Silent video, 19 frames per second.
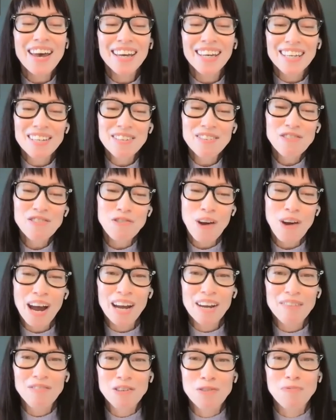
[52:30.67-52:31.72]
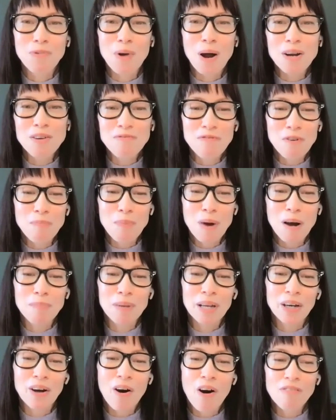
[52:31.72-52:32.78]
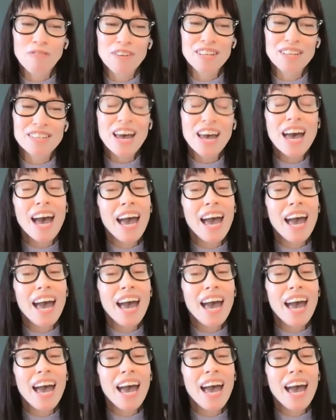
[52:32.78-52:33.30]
his drive to run for public office